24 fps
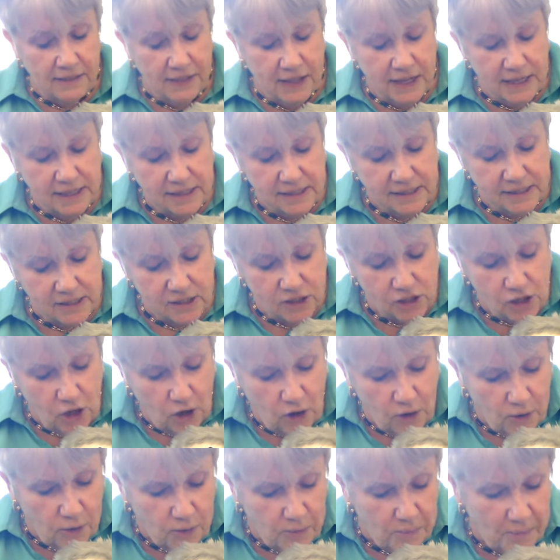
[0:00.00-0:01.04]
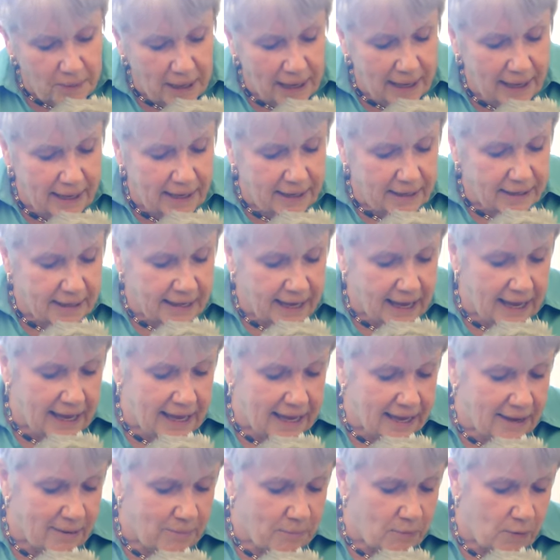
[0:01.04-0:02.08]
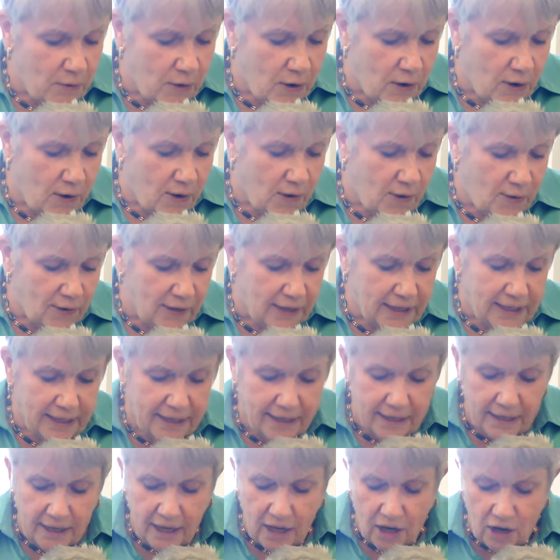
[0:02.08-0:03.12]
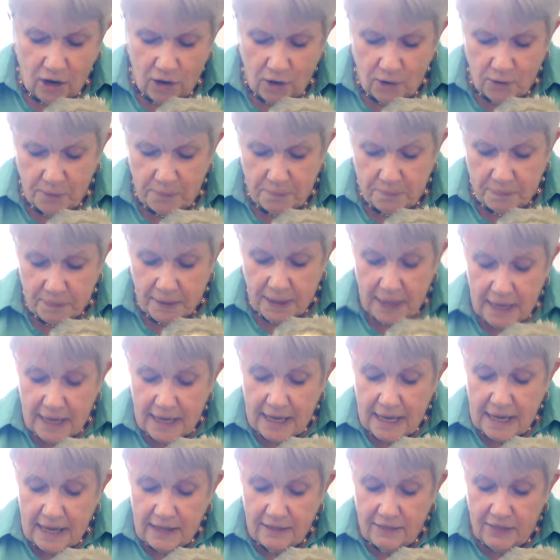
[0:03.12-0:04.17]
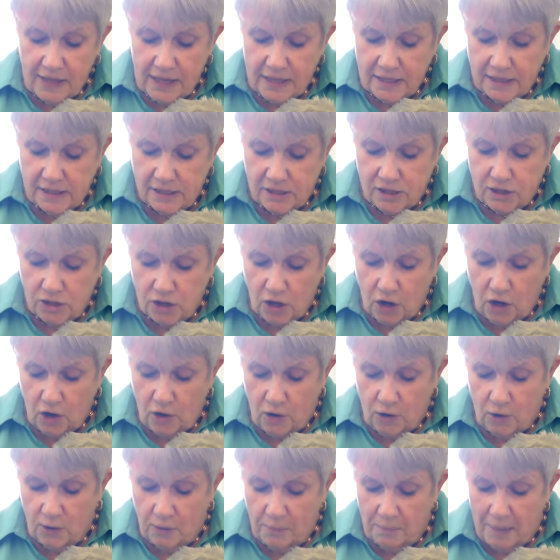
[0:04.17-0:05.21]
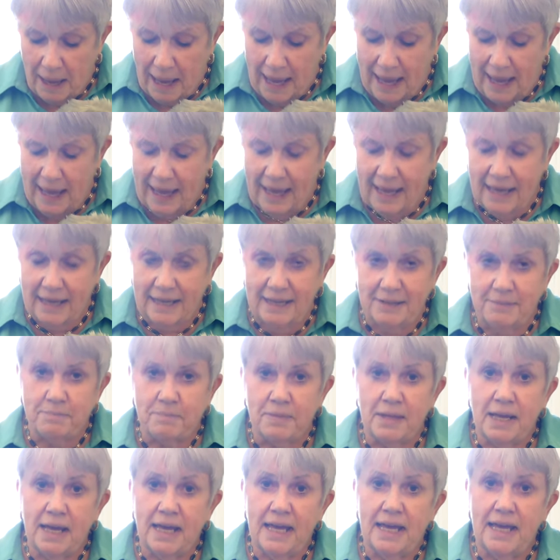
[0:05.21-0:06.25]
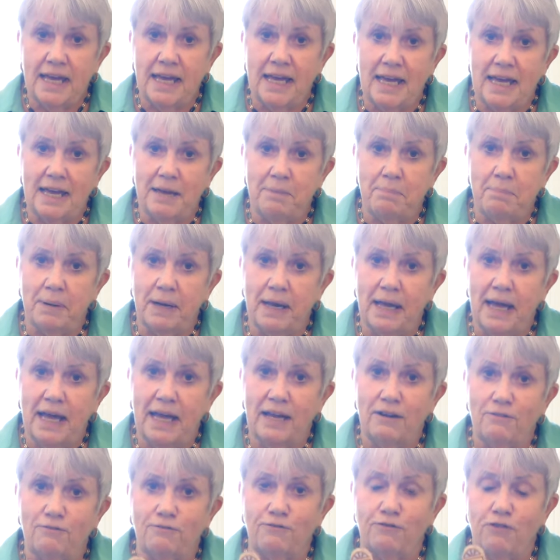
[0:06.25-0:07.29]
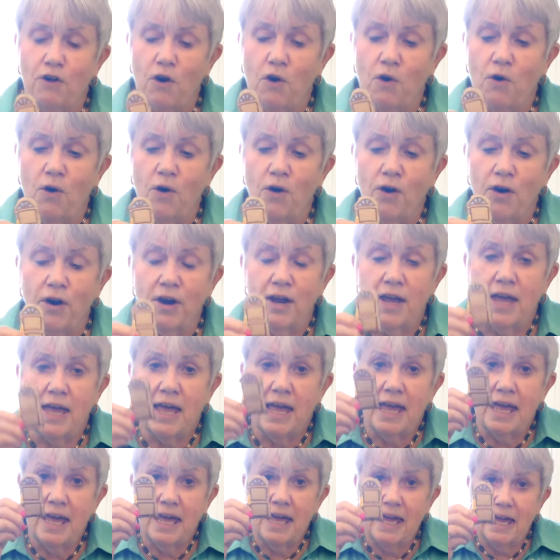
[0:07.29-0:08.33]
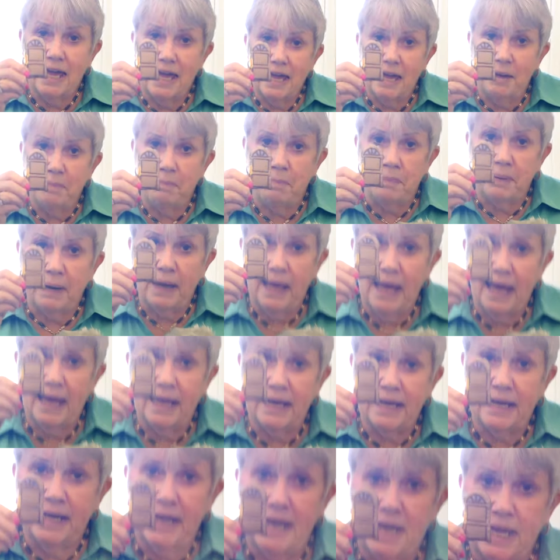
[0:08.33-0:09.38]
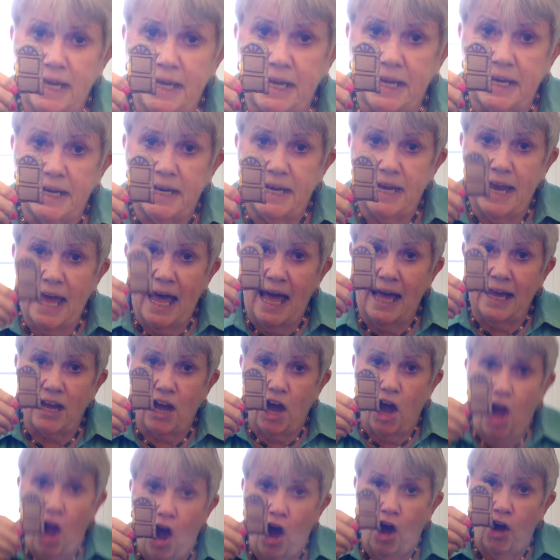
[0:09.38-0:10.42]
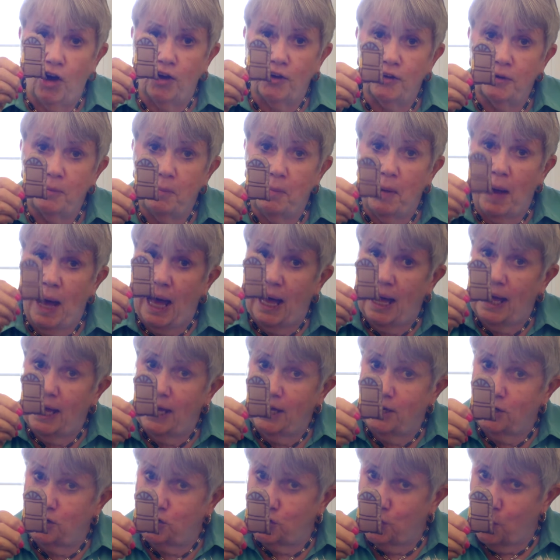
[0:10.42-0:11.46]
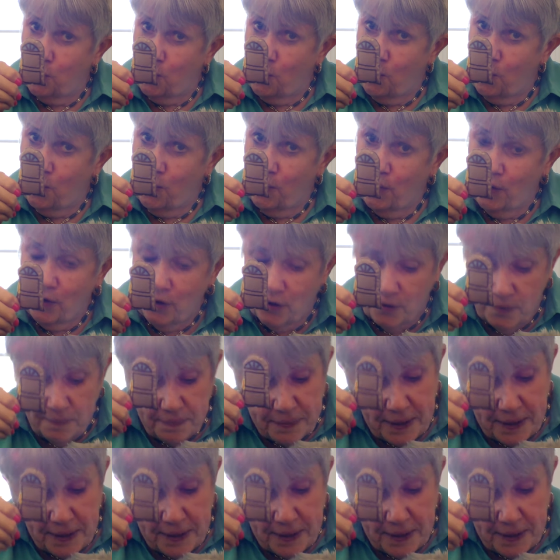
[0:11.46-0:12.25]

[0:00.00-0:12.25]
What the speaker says: This old man came rolling home. This old man, he played four. He played knick-knack on my door.